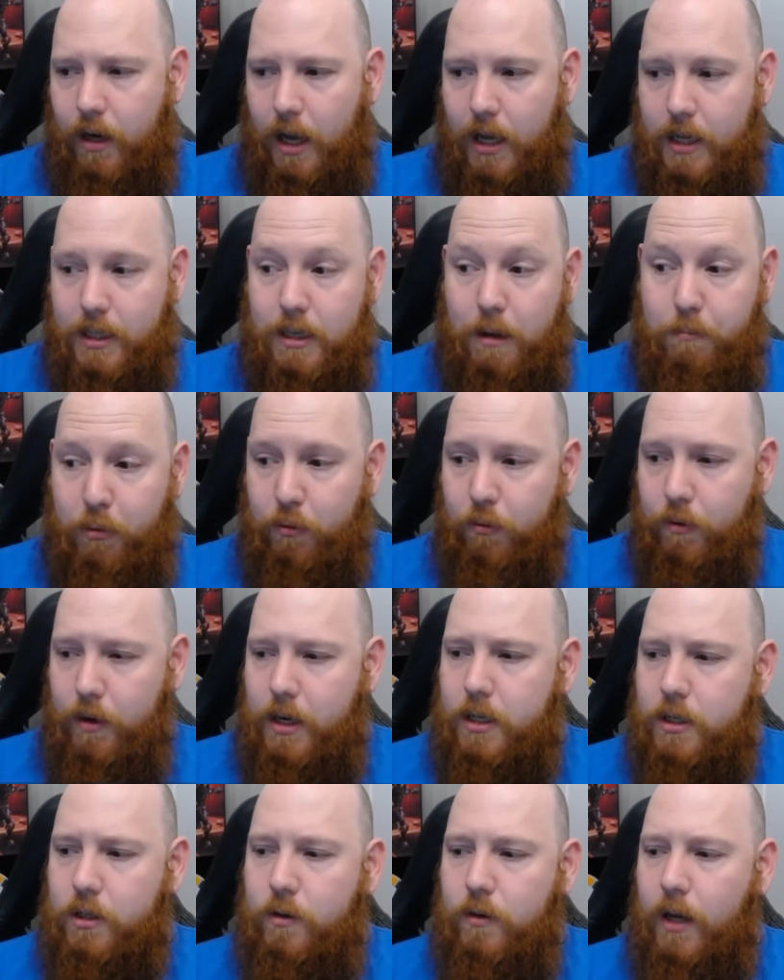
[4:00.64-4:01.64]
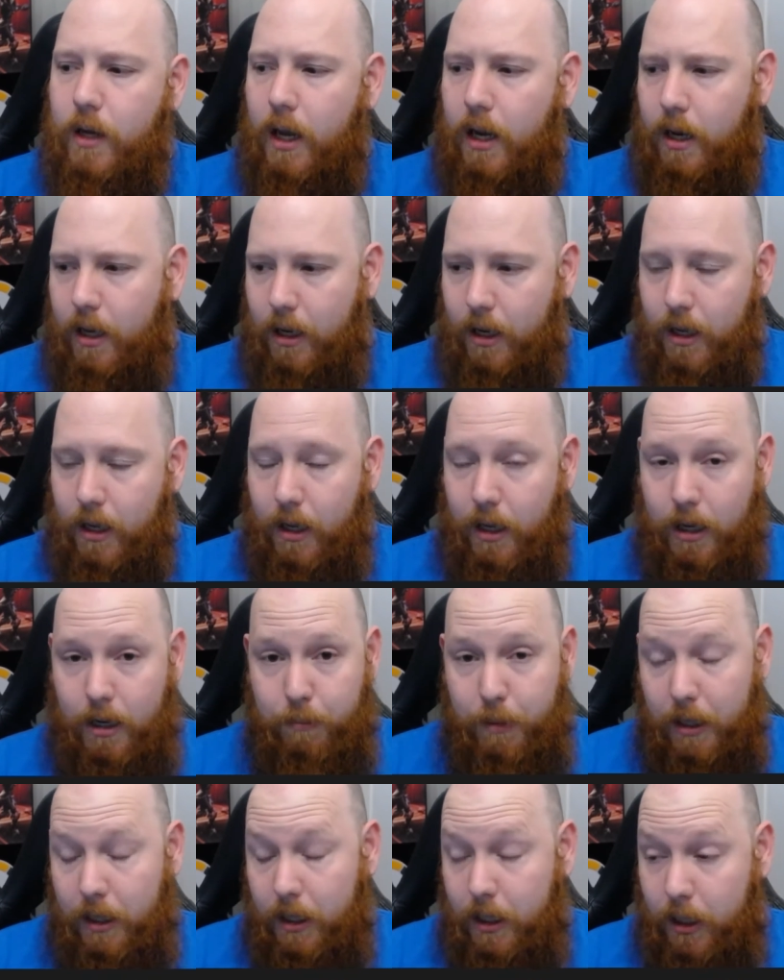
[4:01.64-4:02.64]
as a priest, you get an
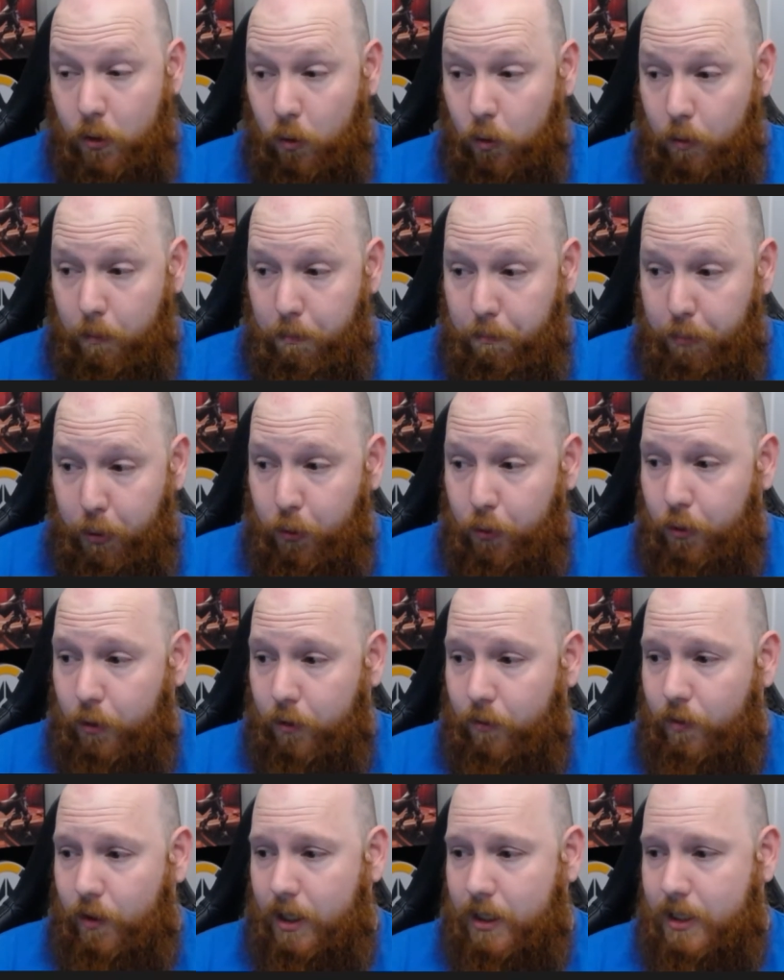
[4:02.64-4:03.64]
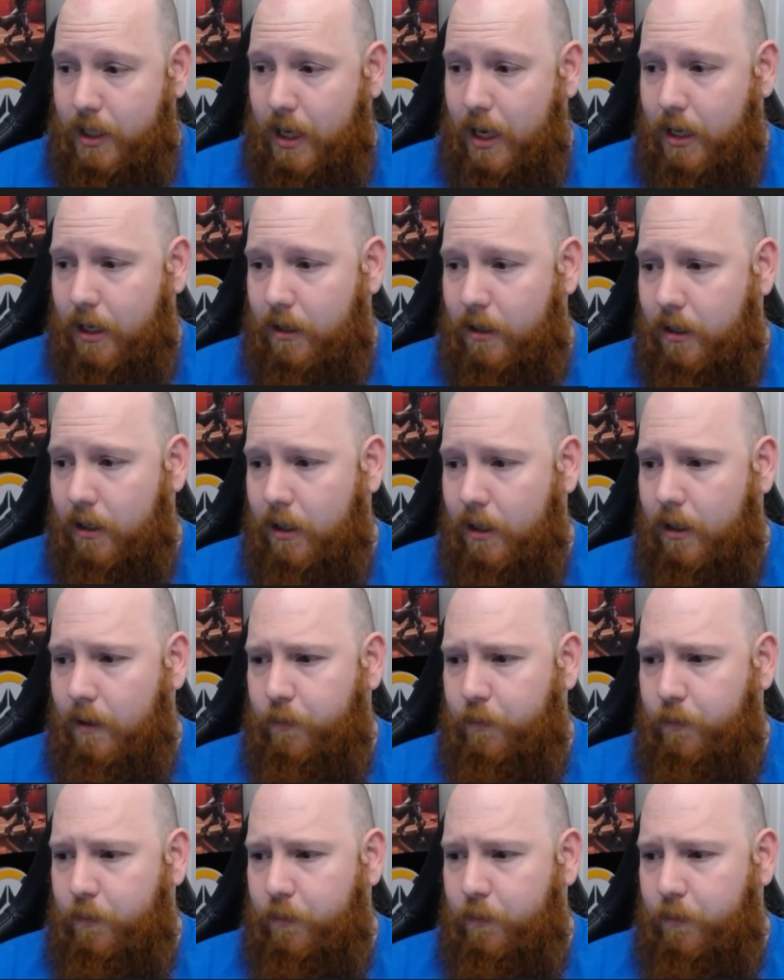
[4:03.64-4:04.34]
ability called Boon of the Ascended.